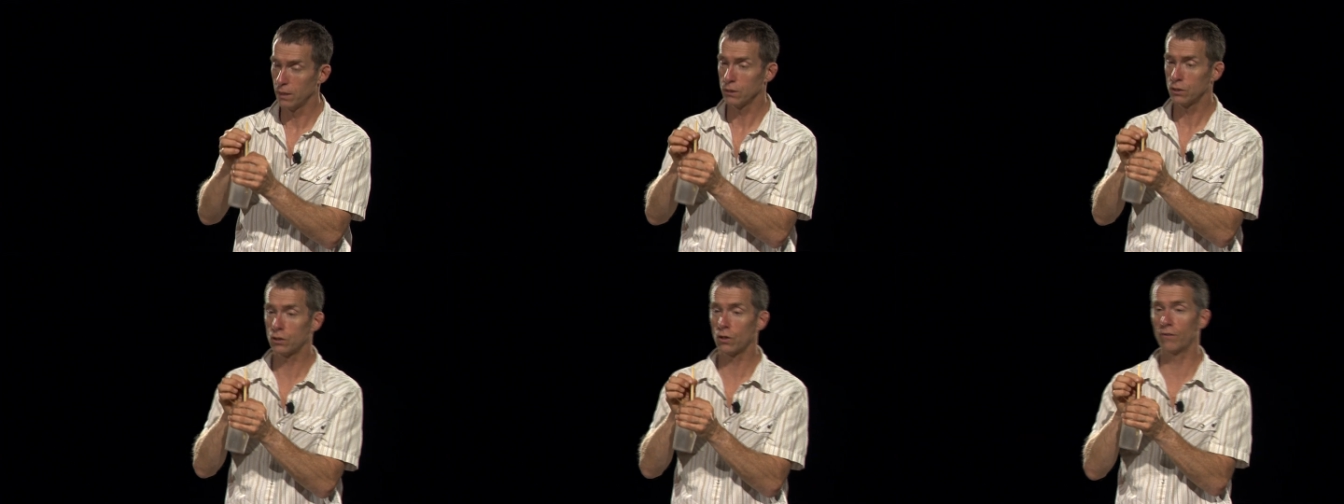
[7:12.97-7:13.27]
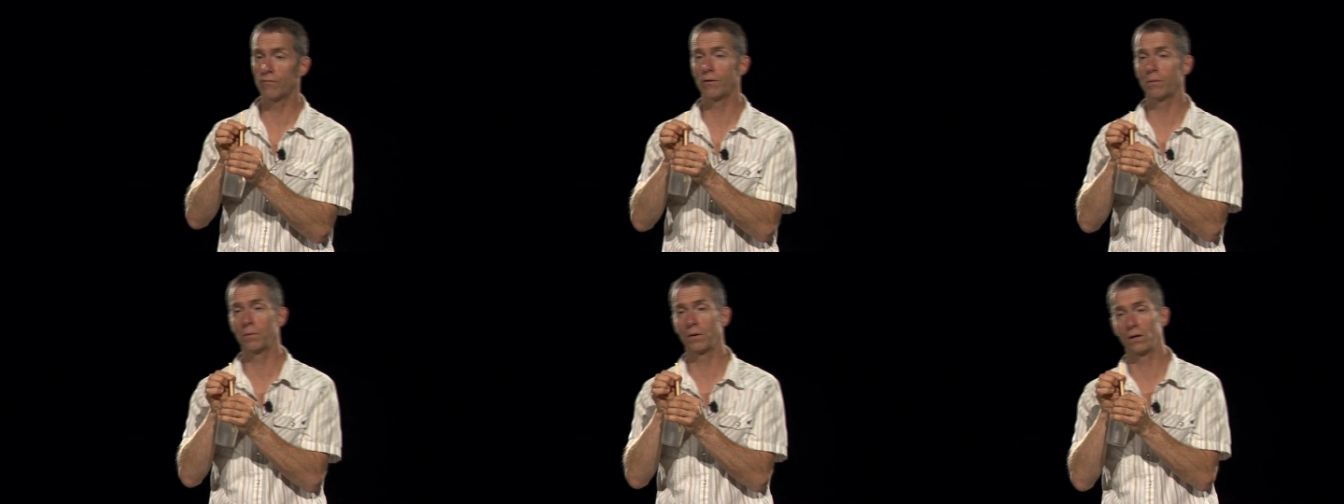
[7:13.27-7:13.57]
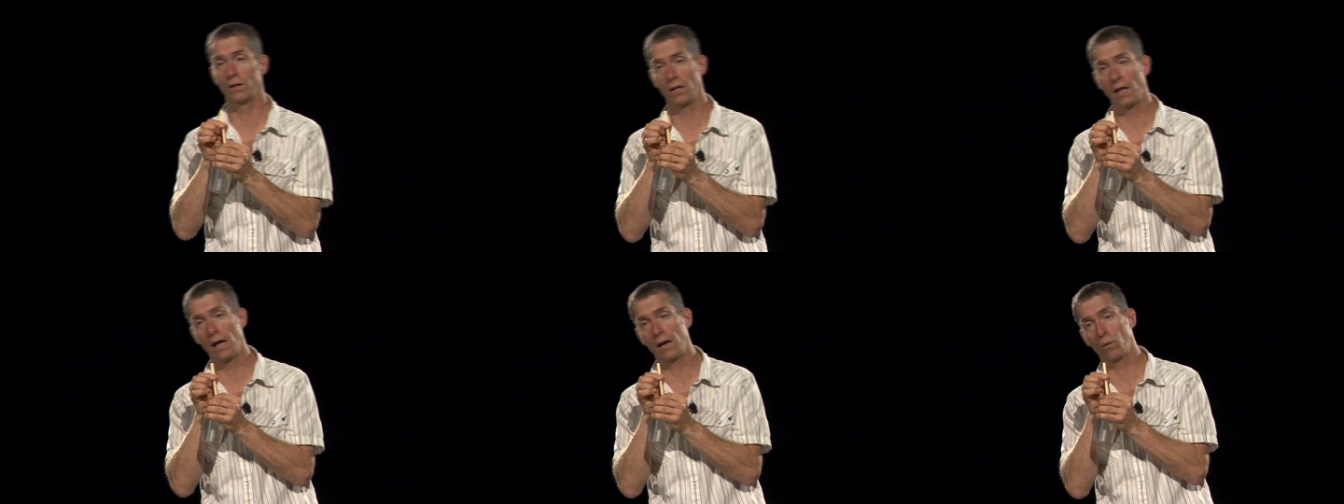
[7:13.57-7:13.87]
So if you put a
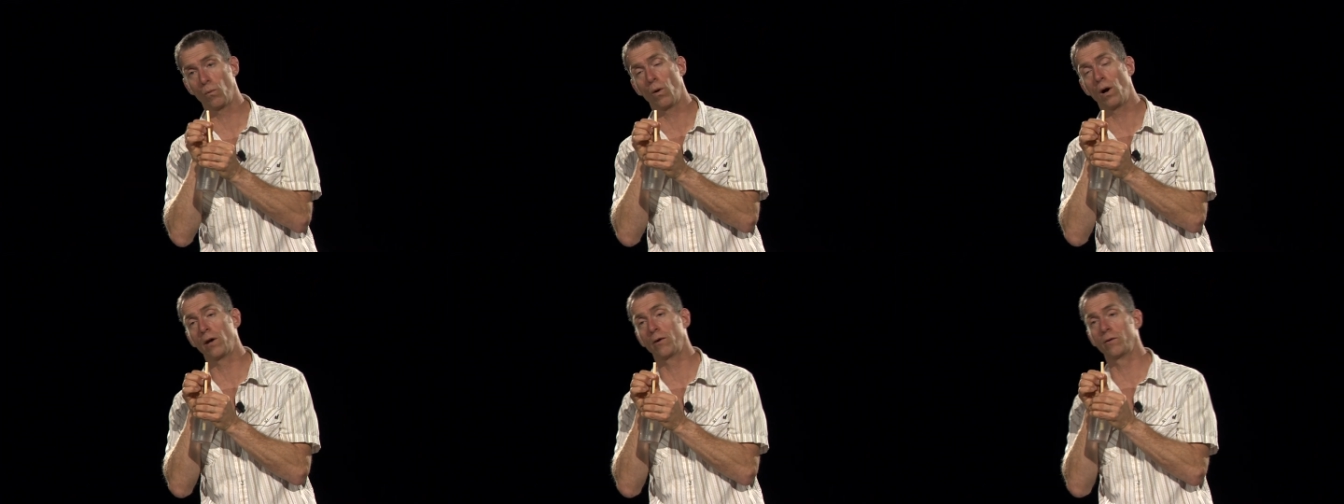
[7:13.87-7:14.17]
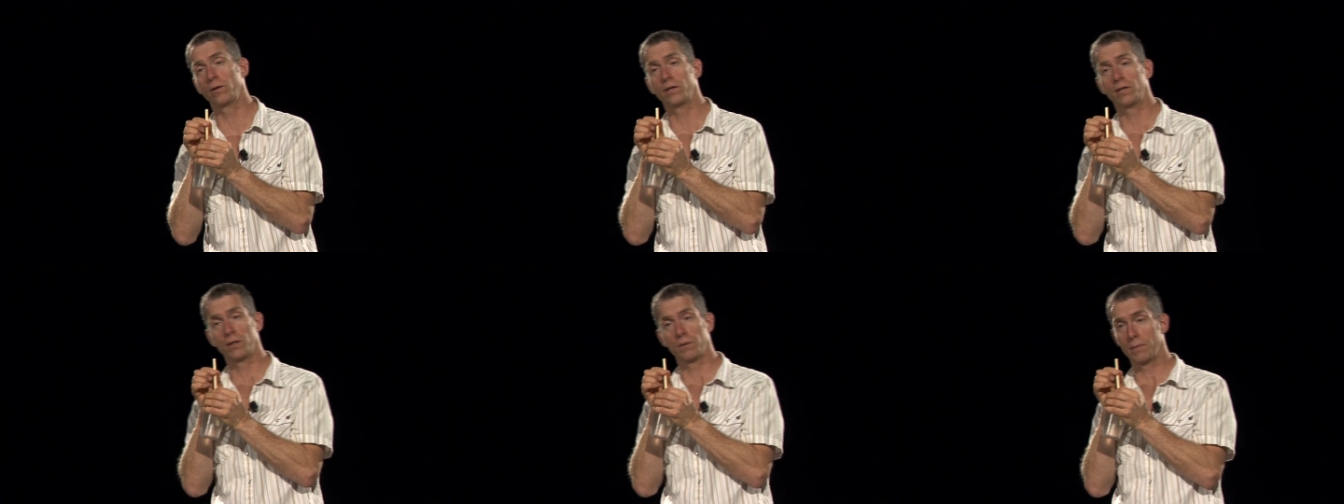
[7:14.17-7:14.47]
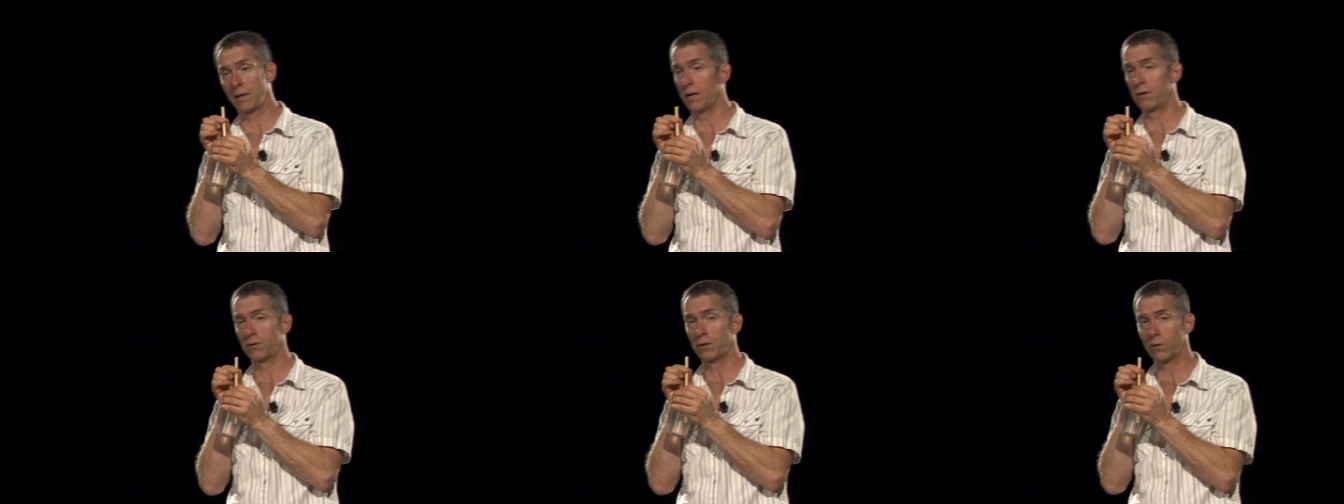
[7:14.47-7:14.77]
lot of water into your
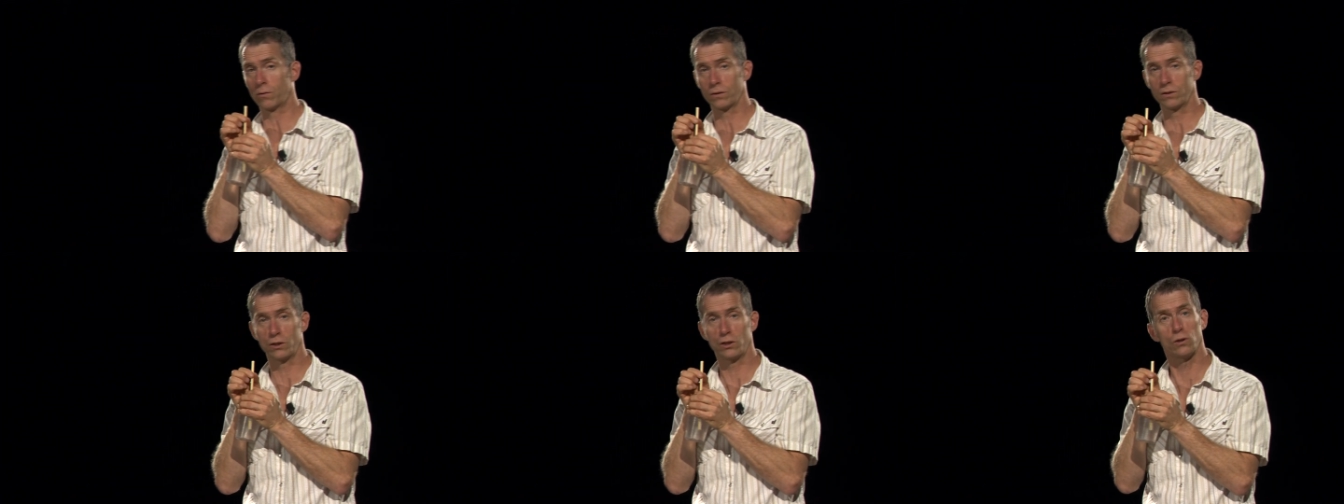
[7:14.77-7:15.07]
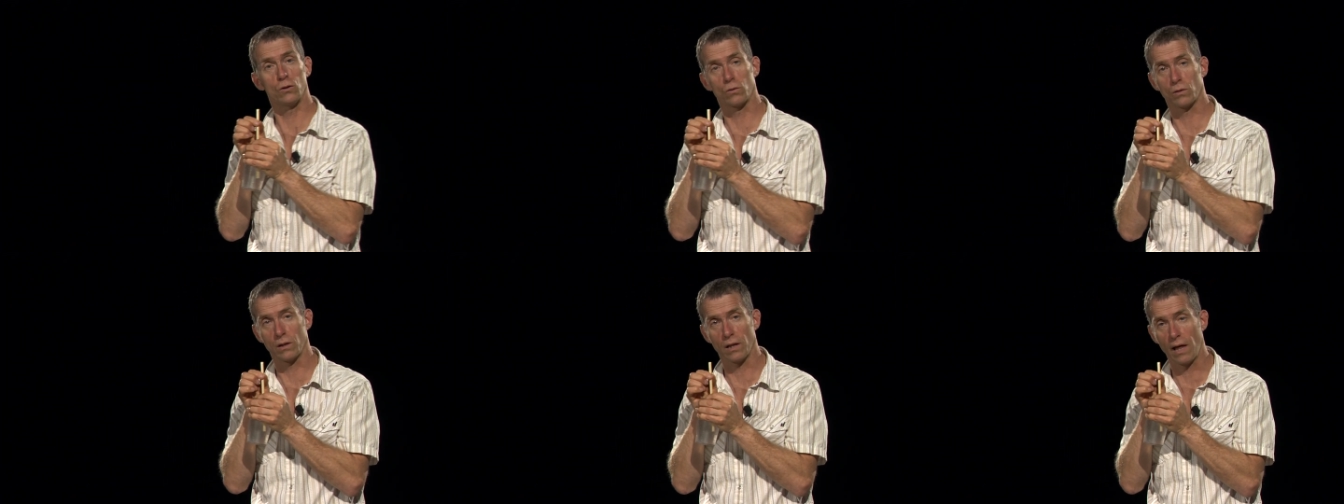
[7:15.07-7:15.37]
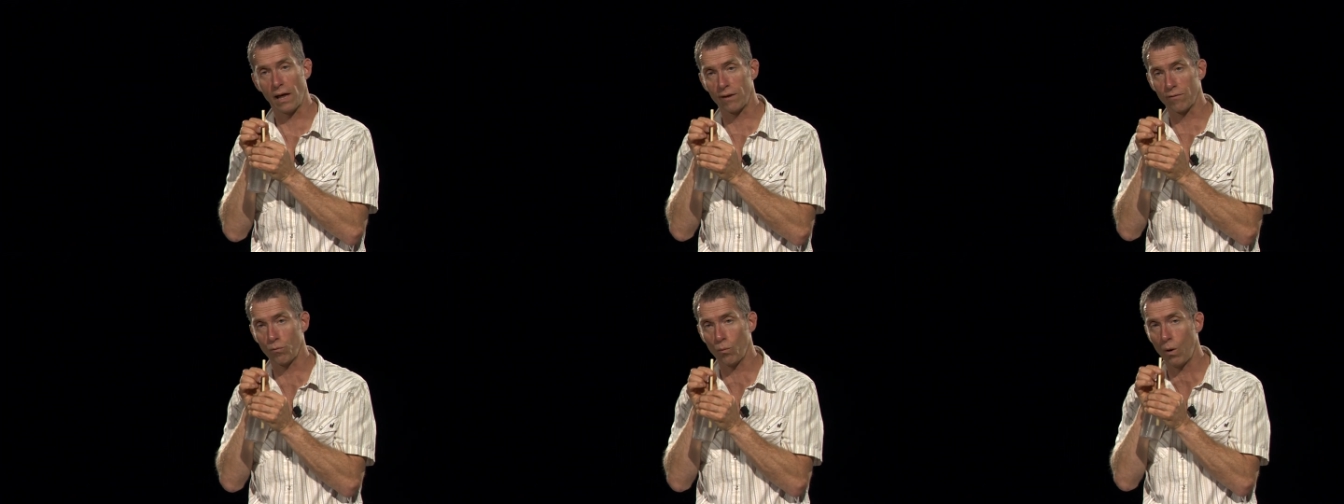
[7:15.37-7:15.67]
mouth, you can shoot a
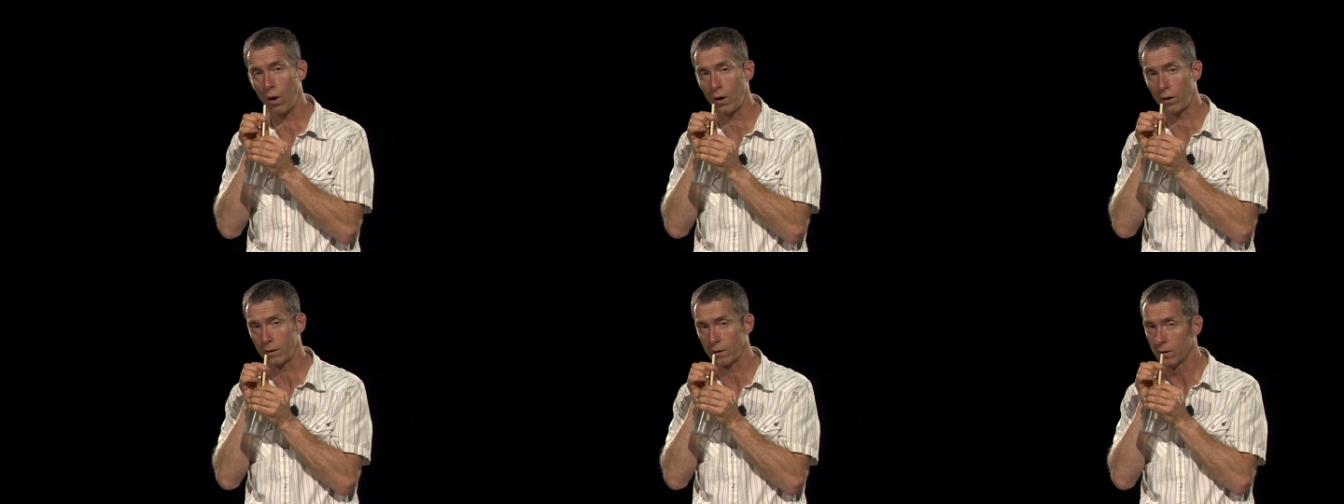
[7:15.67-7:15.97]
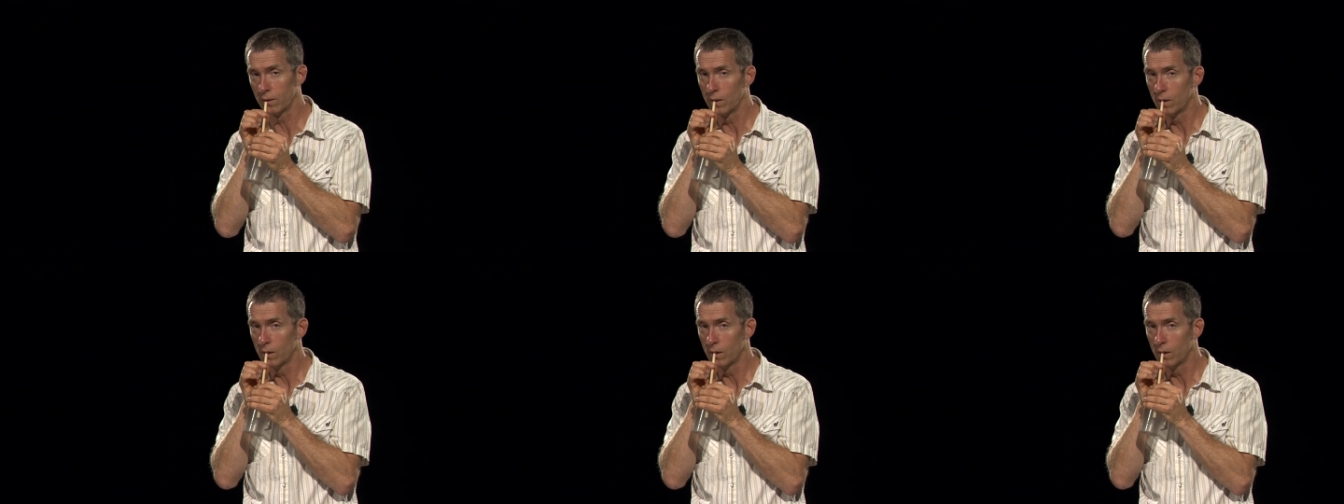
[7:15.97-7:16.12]
lot of water.